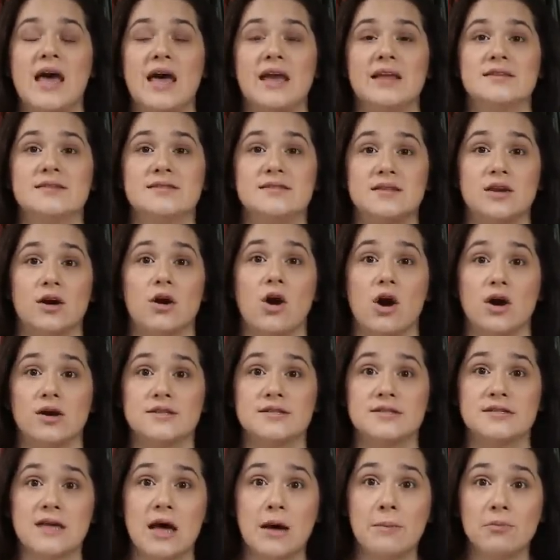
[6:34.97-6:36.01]
And there are
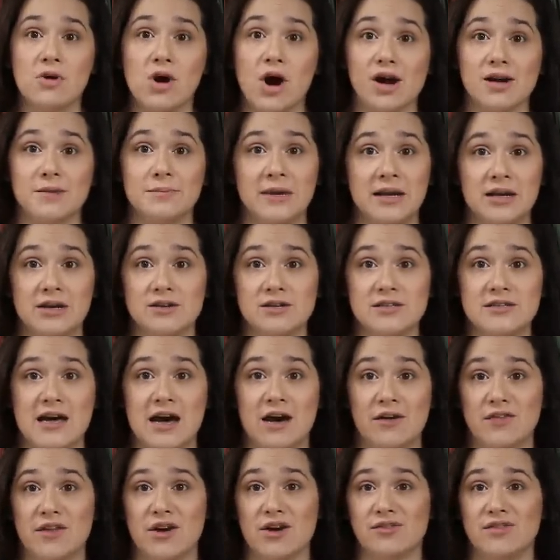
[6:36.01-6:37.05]
some card makers
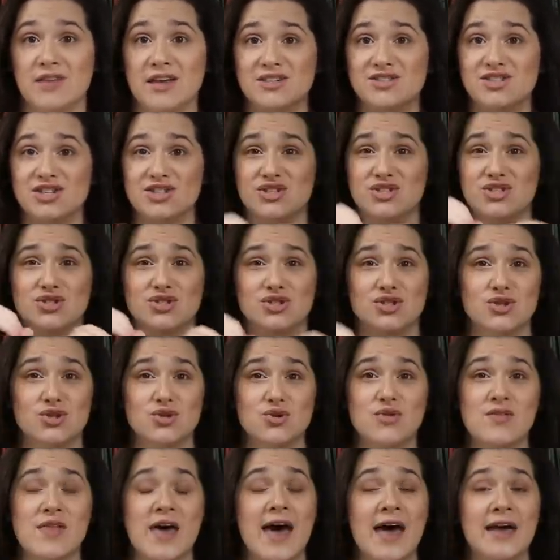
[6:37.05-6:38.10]
out there that just
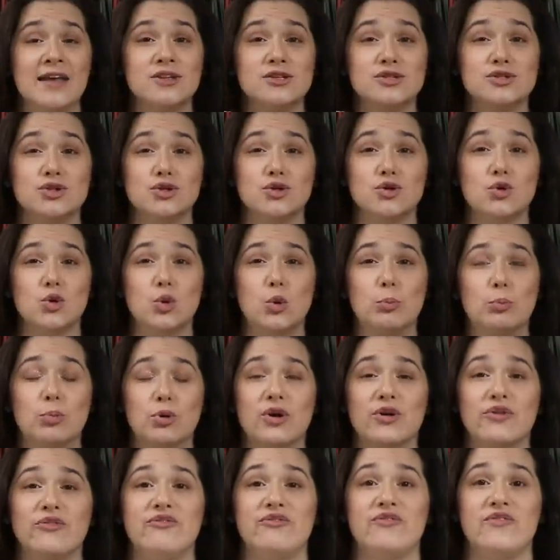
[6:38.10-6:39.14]
do that to
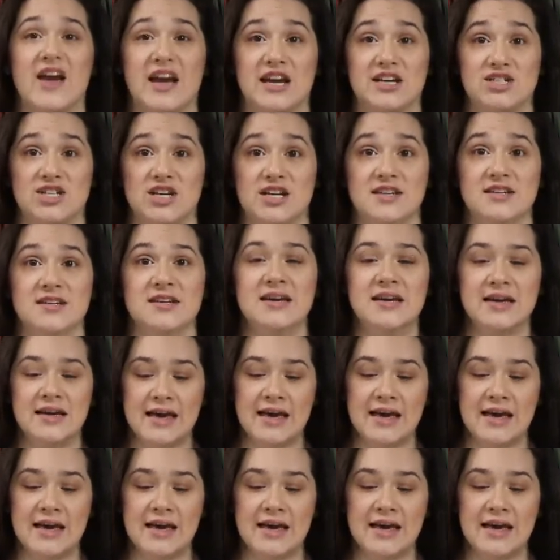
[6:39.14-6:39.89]
perfection.